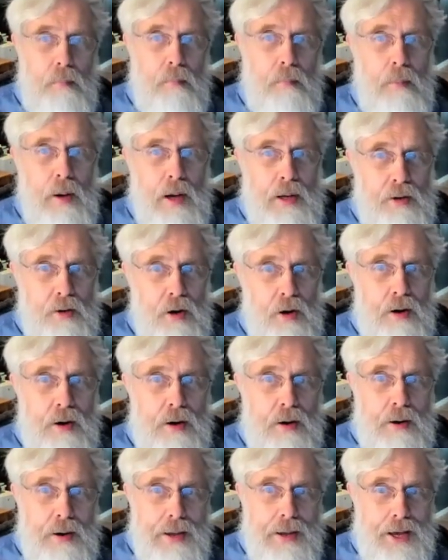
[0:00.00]
my
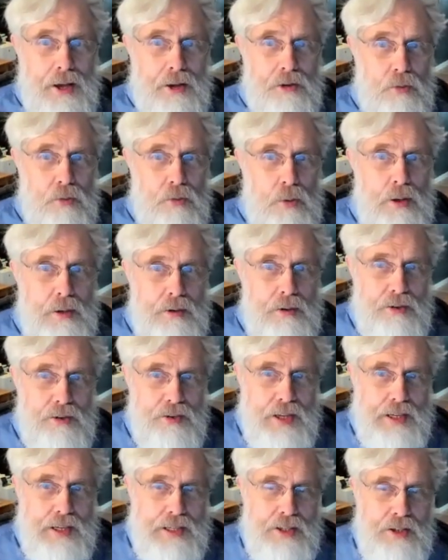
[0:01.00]
daughter has one just
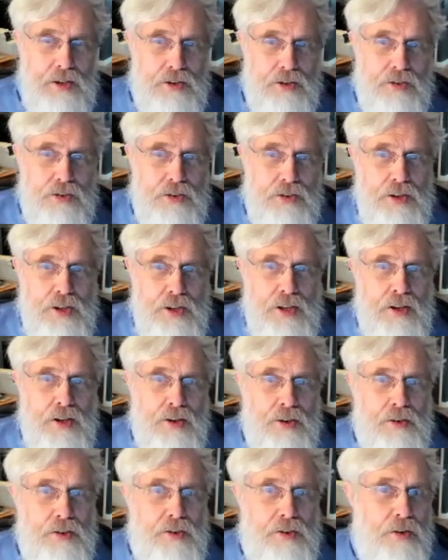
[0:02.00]
like this,
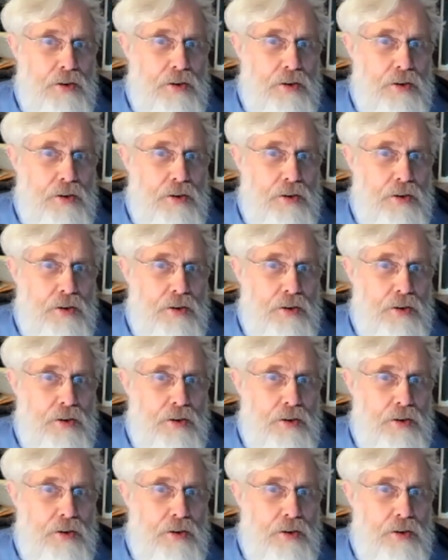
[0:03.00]
and